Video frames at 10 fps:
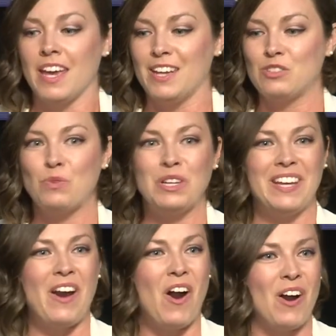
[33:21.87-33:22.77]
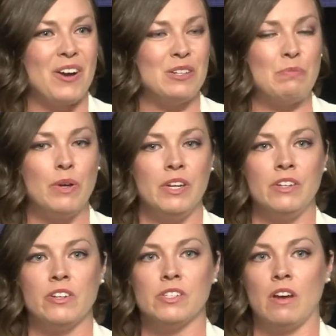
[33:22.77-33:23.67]
it's really hard putting
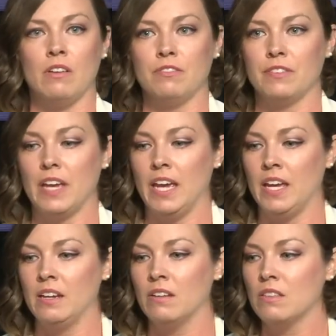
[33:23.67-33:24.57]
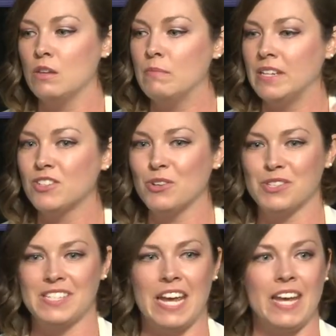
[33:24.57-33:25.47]
yourself in the mental
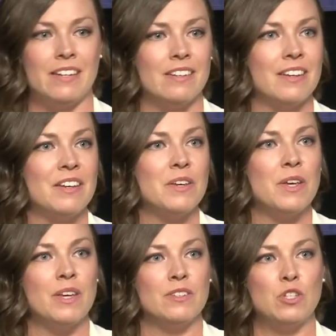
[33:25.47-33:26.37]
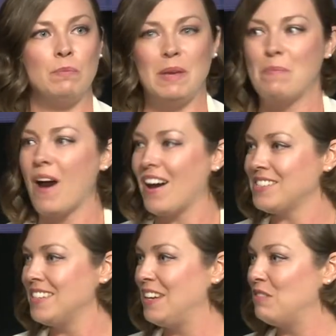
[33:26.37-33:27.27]
state to be
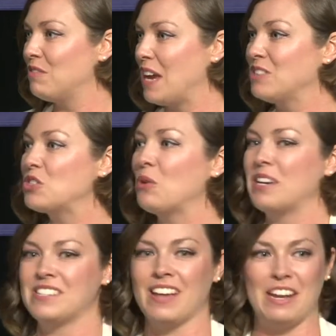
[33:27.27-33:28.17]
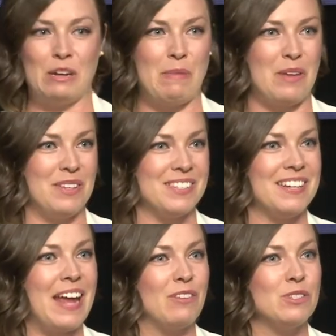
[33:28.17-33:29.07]
positive and so excited about this
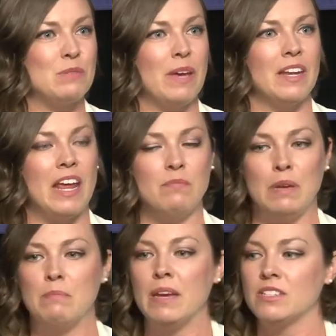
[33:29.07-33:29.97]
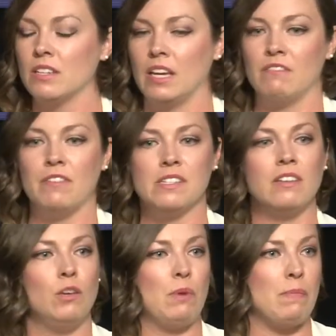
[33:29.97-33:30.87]
announcement and be mentally and
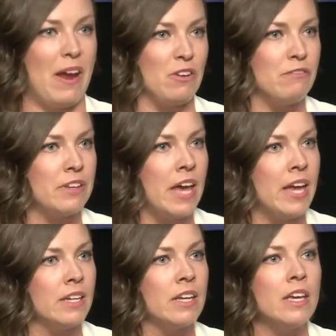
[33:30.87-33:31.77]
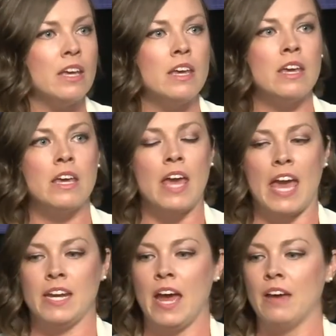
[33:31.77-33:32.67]
physically prepared for that
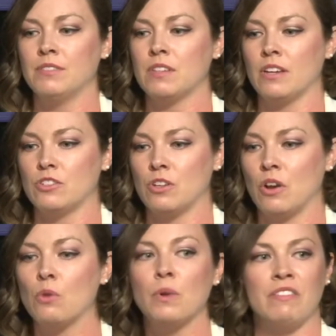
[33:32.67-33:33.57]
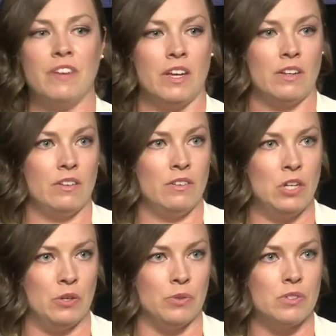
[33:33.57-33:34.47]
and have such horrific
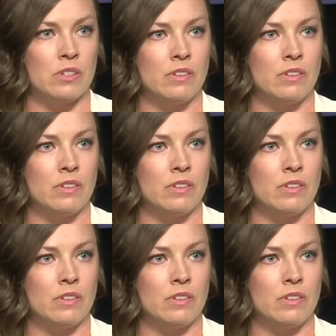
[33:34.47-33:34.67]
news.